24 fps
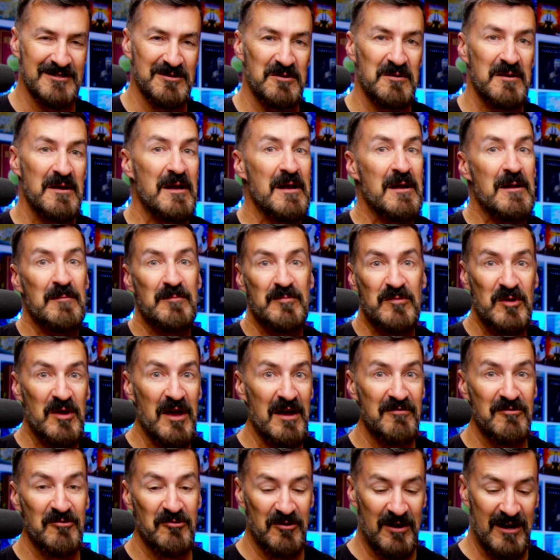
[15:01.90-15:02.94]
So you
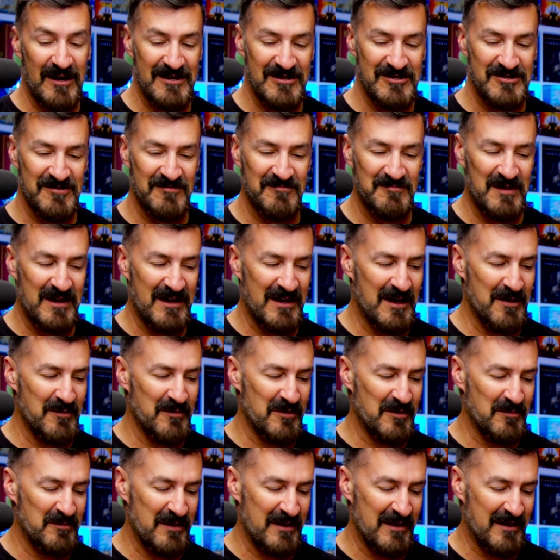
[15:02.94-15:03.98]
have a range of being
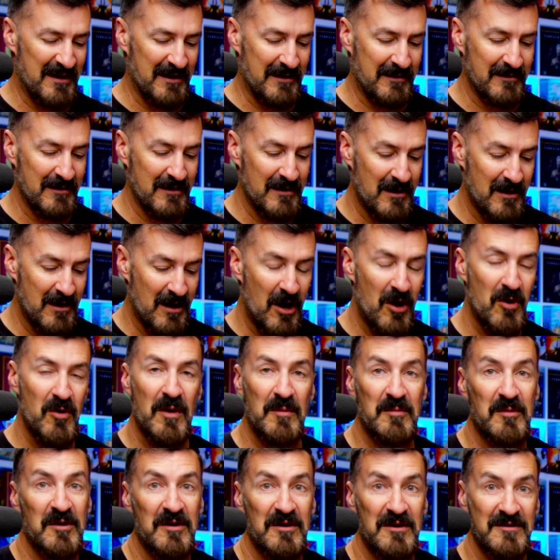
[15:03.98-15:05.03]
able to be like, oh,
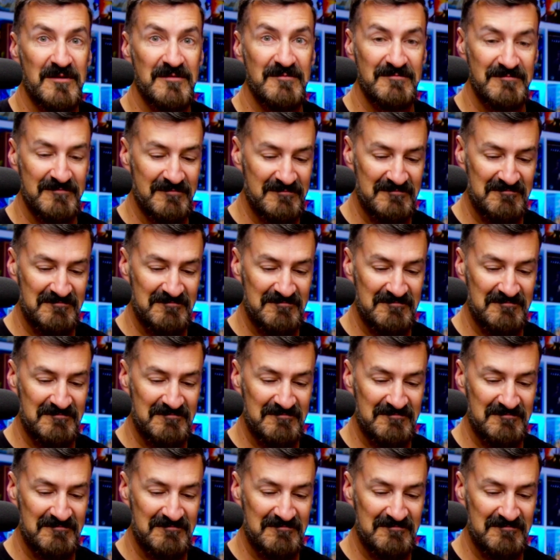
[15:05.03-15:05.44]
I'm going